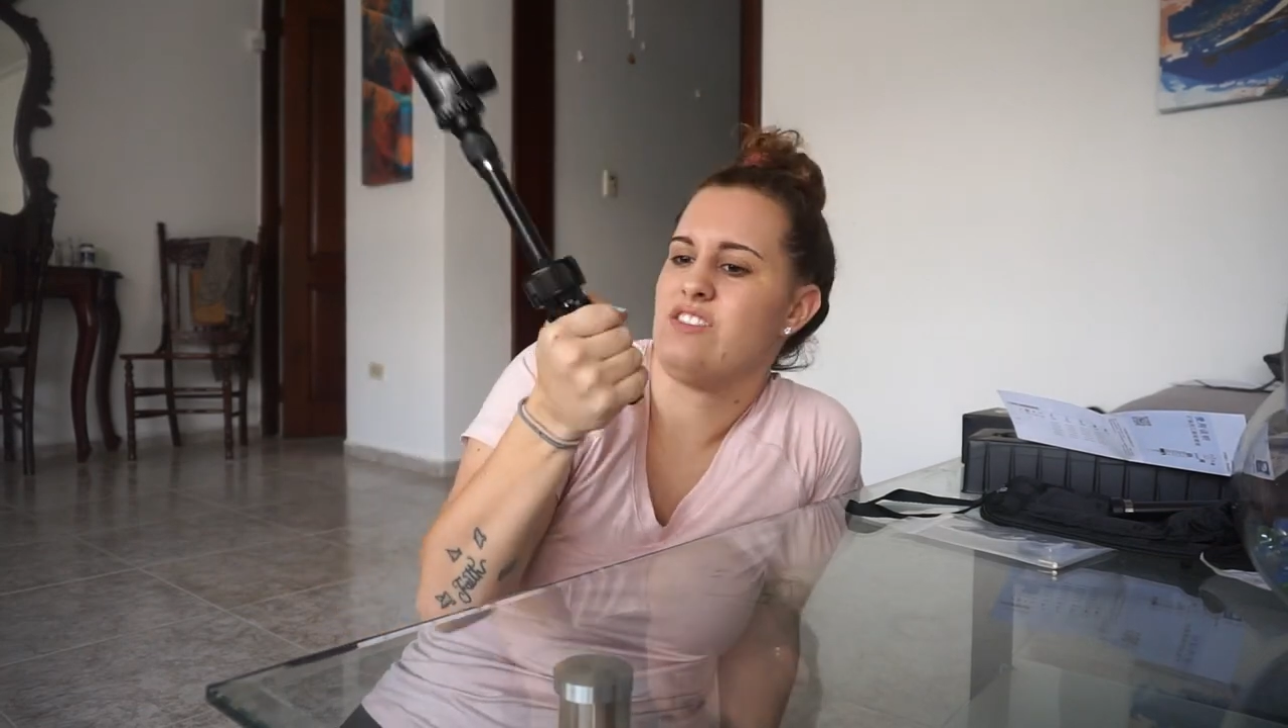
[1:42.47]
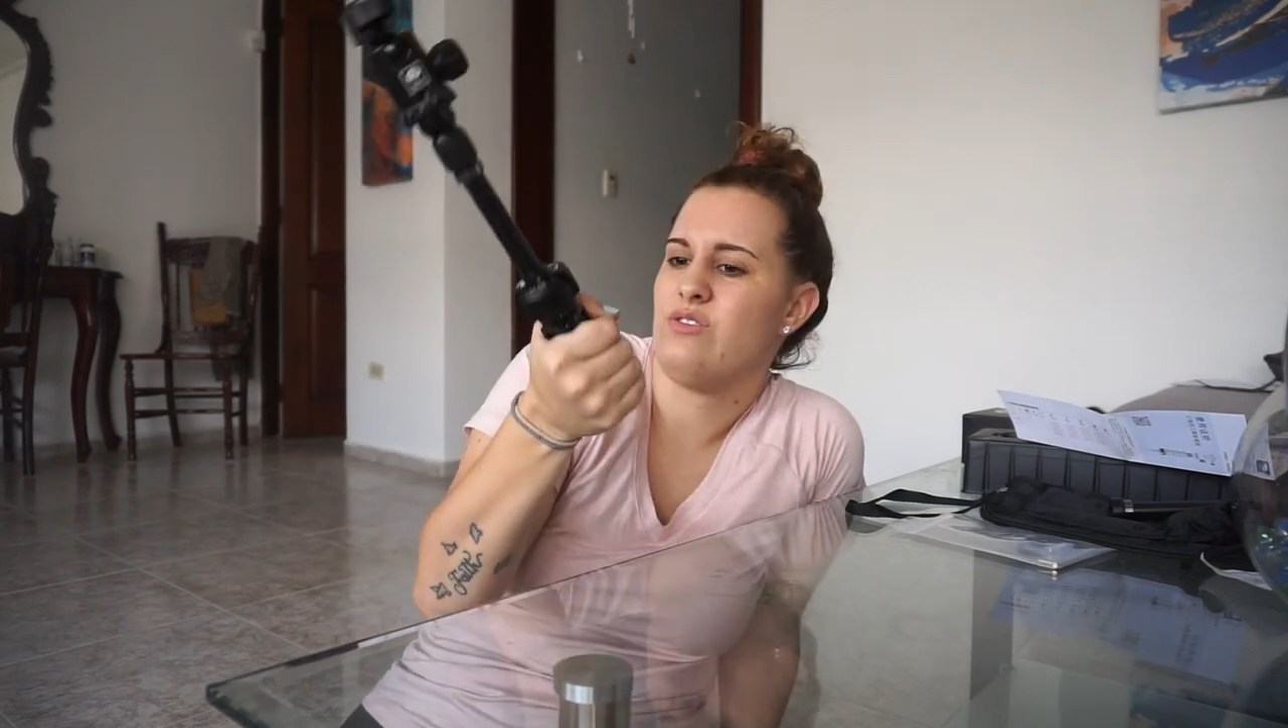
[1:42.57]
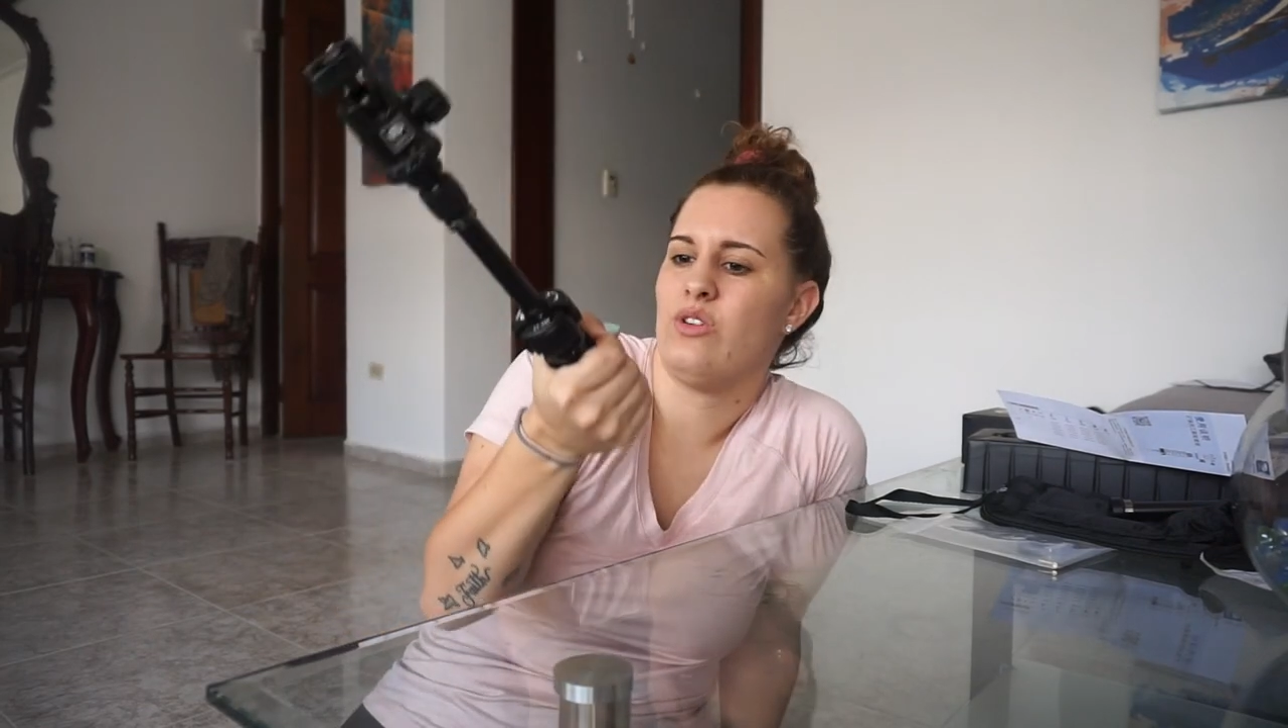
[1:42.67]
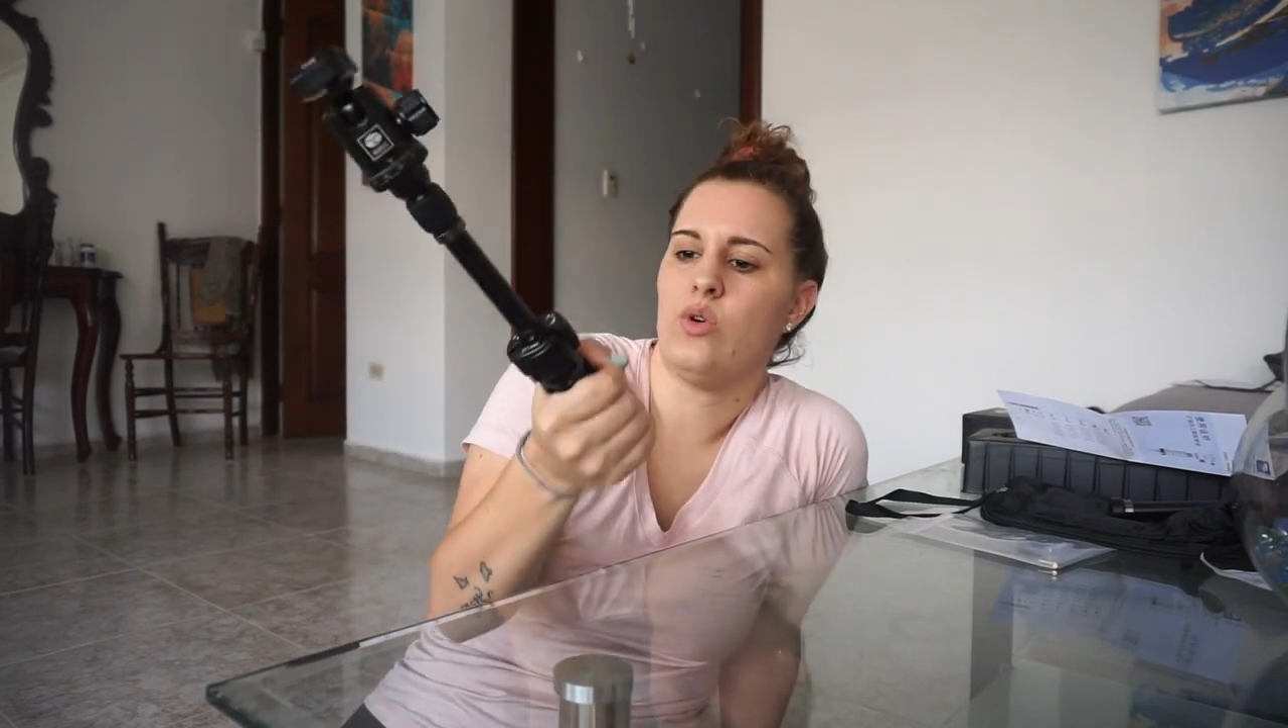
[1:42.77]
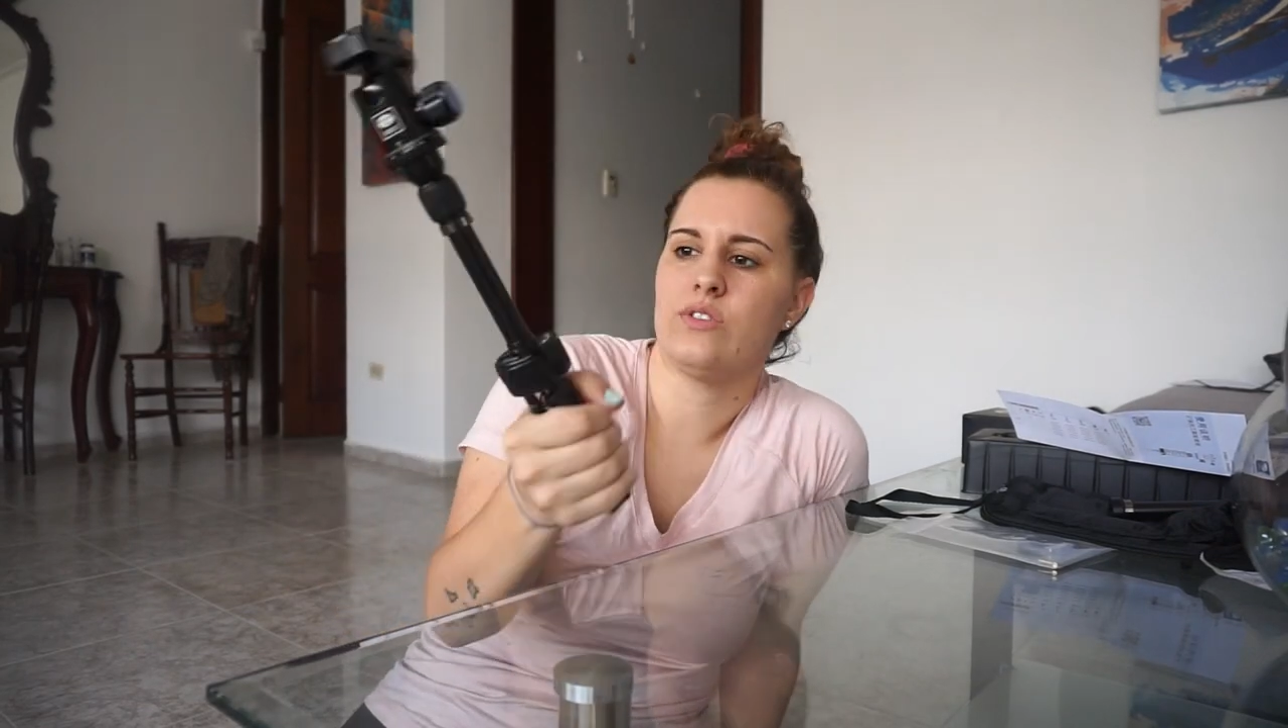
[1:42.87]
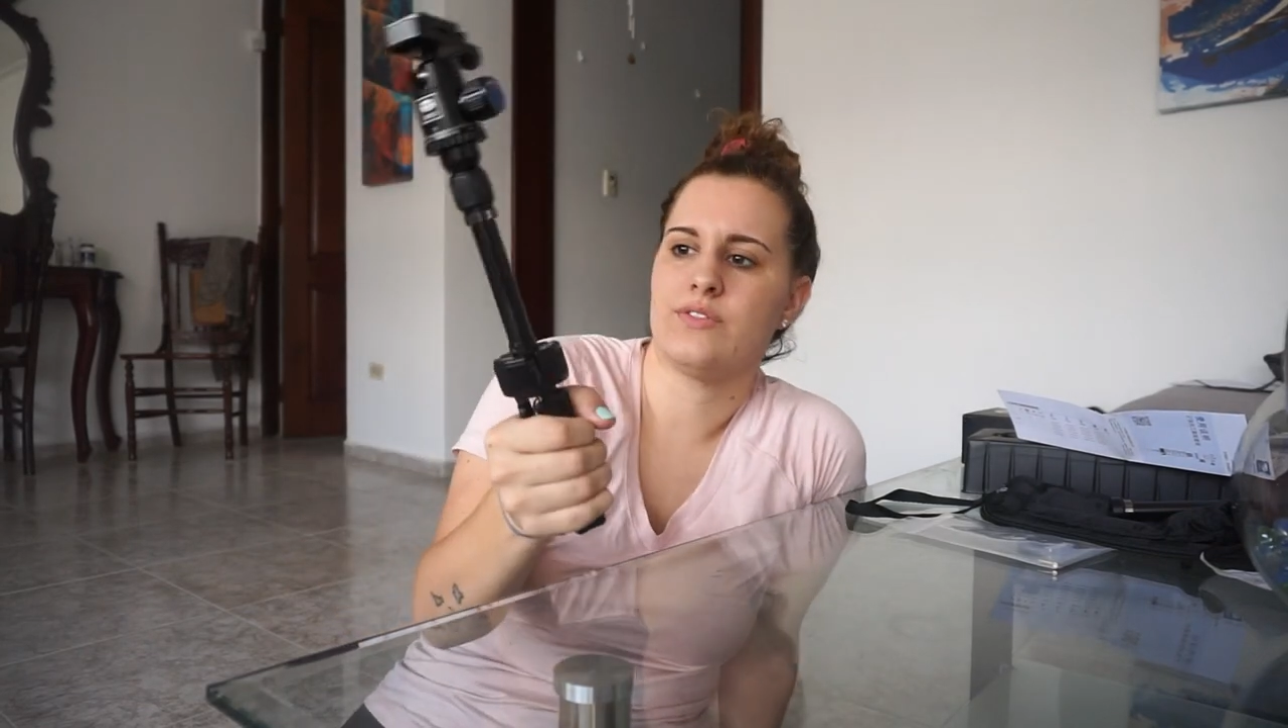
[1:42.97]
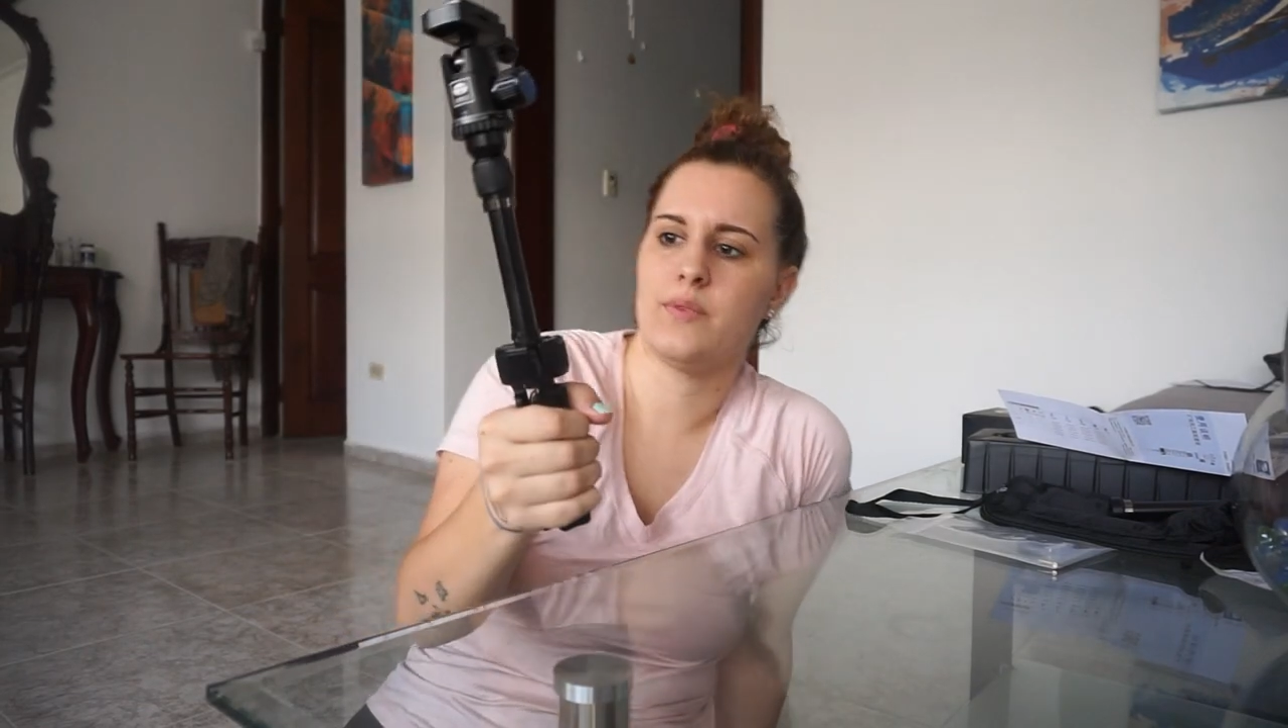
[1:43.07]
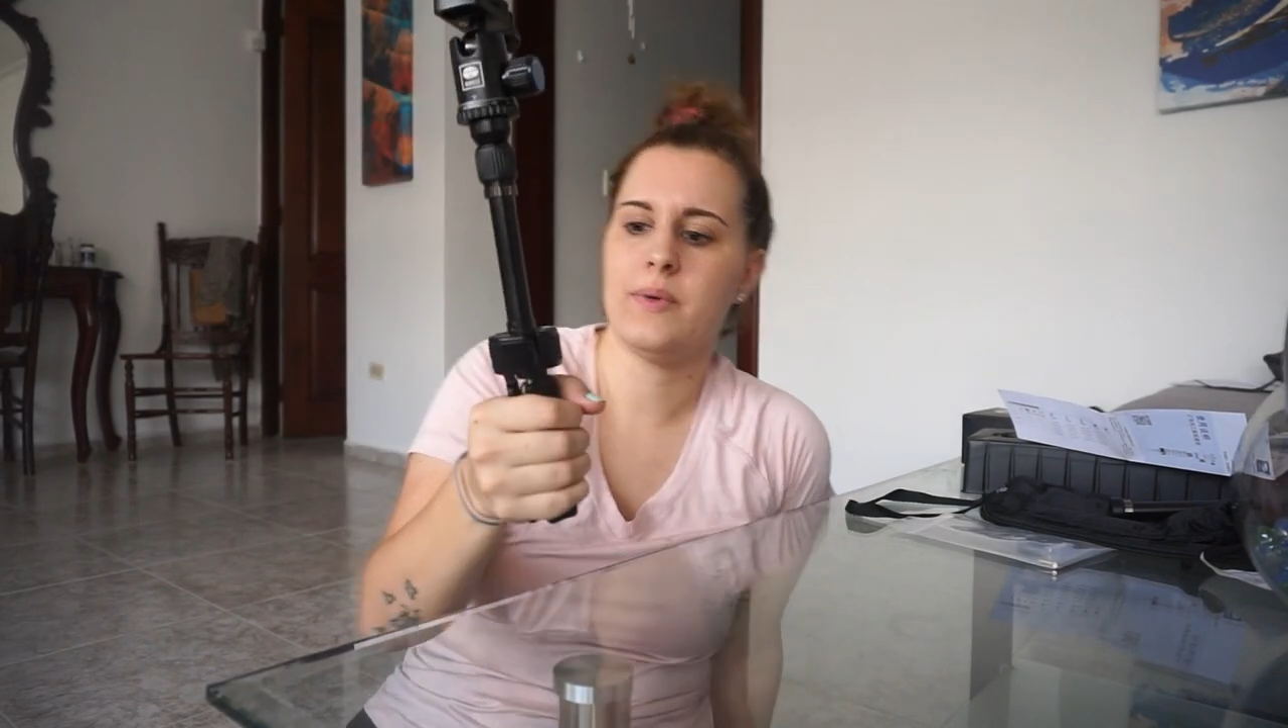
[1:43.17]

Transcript: you can hold it from